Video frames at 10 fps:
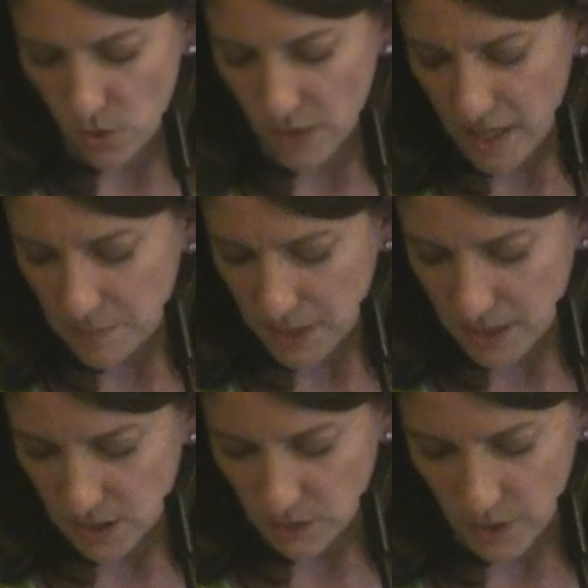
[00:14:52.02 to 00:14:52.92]
overhead
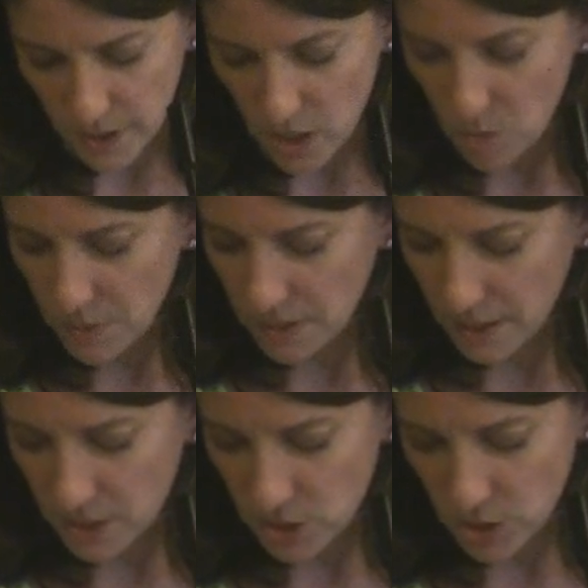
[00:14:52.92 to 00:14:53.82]
bins falling open
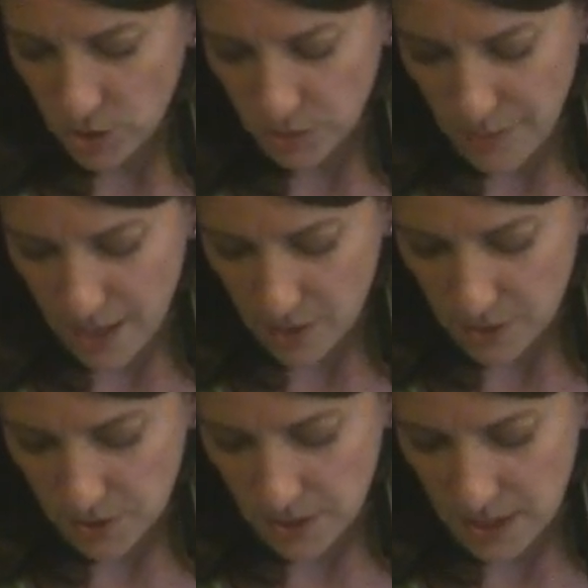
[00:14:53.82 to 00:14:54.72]
like startled
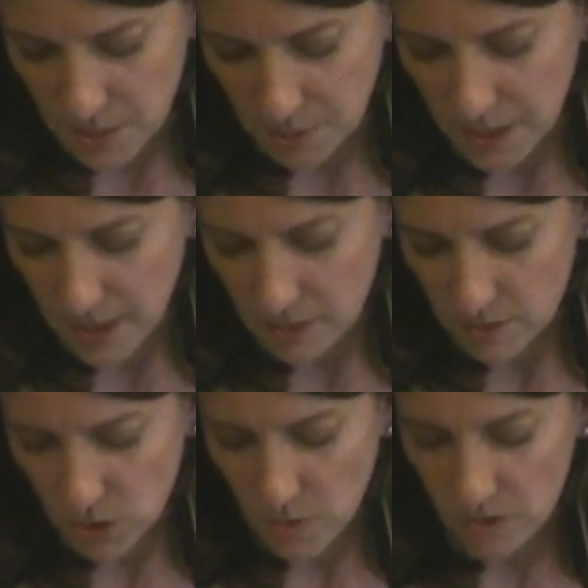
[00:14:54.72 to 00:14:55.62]
mouths as the
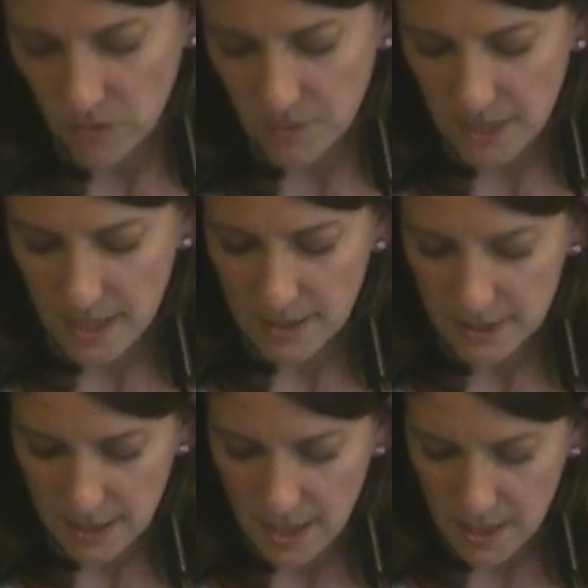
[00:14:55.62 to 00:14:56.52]
plane swung from side
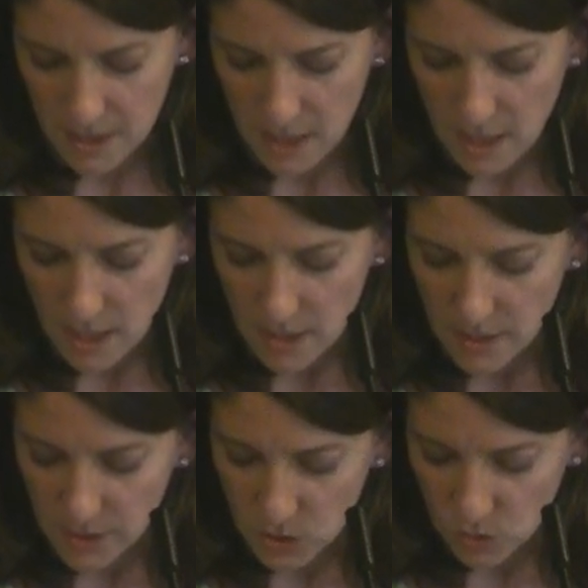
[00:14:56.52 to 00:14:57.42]
to side
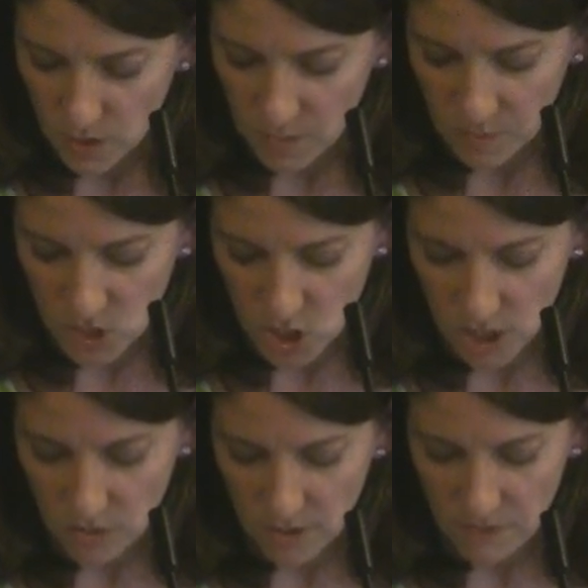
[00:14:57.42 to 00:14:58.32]
than the scream of
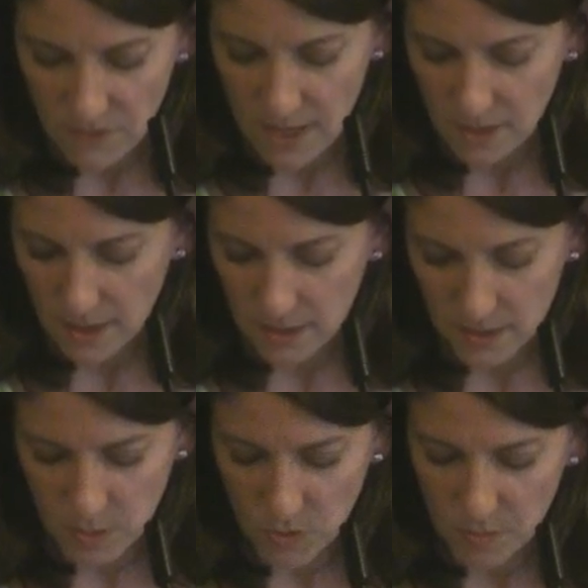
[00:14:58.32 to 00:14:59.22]
machinery failing
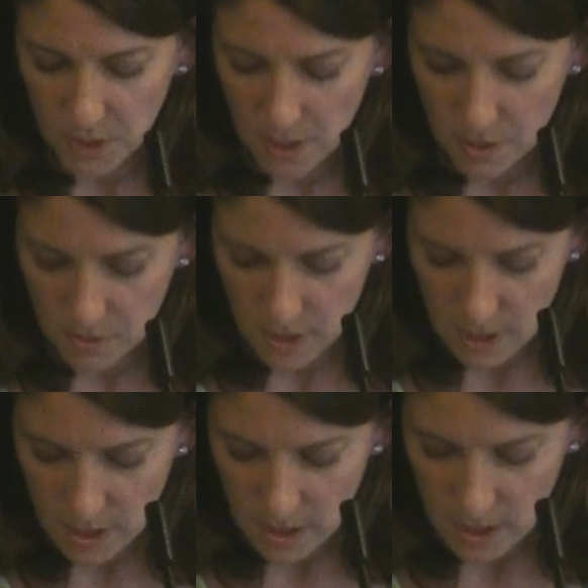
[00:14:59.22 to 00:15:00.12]
somewhere below.
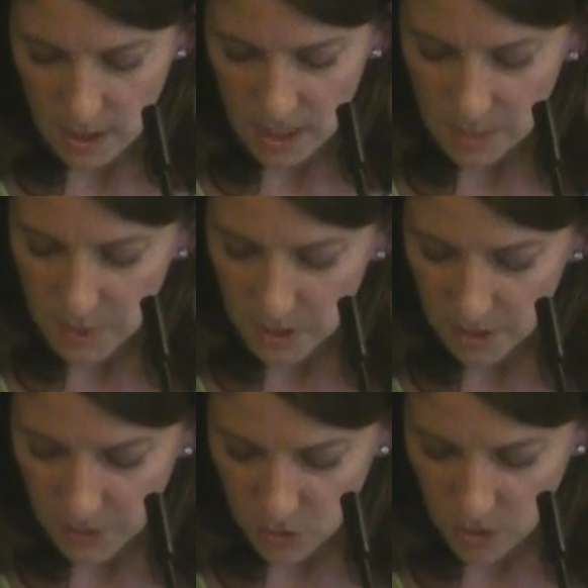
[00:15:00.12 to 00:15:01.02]
In the
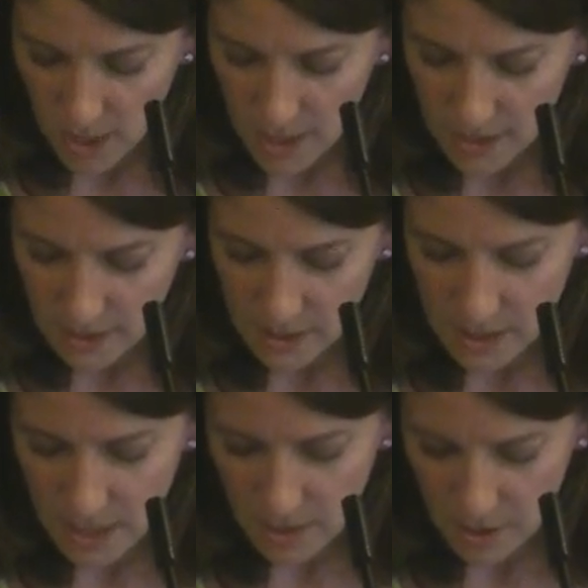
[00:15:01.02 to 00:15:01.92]
middle of the cries and the
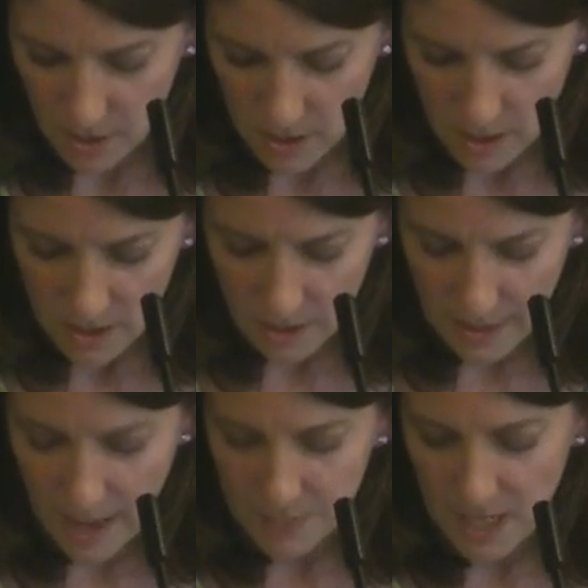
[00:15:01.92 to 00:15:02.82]
terror, the
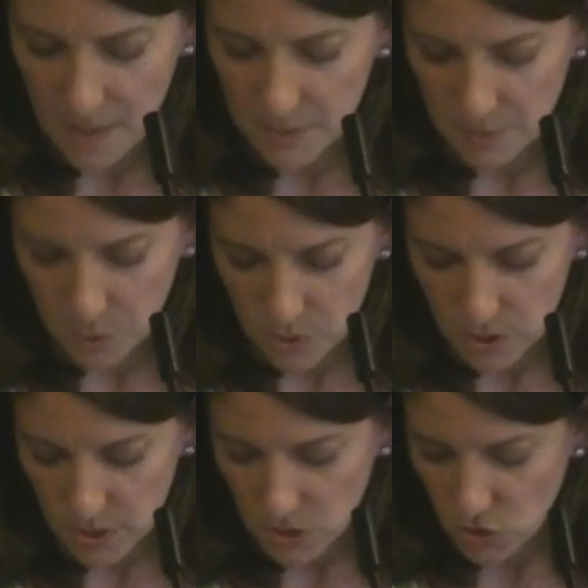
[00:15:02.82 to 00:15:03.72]
laptops and
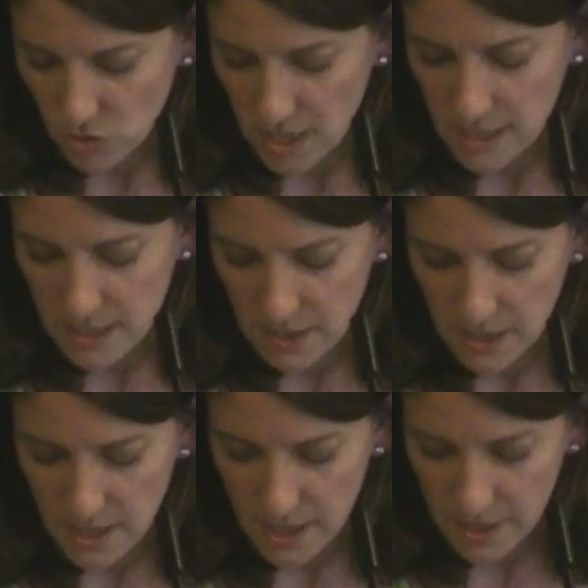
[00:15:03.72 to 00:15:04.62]
purses streaking
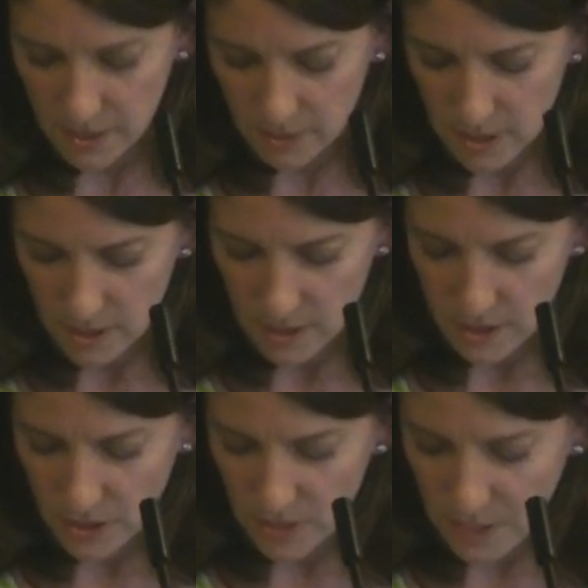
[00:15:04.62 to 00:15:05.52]
down the aisle, there